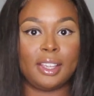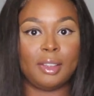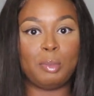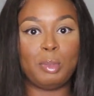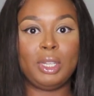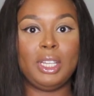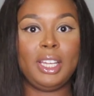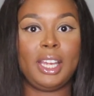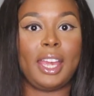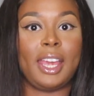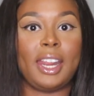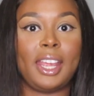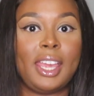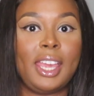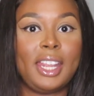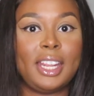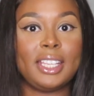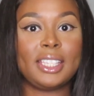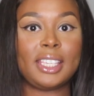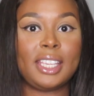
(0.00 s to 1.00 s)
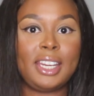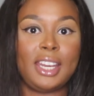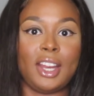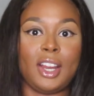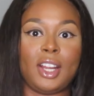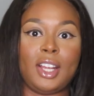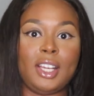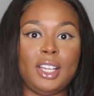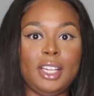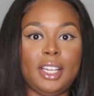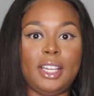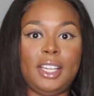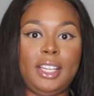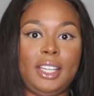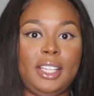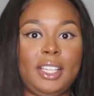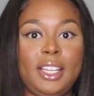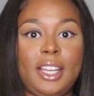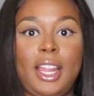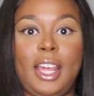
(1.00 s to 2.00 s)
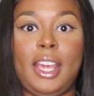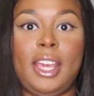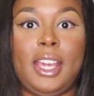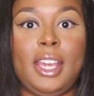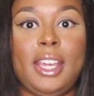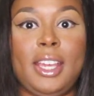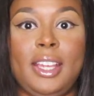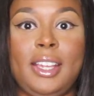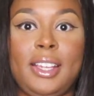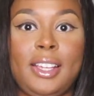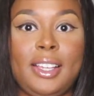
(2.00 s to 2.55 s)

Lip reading: But look at it, and it's in there good, right?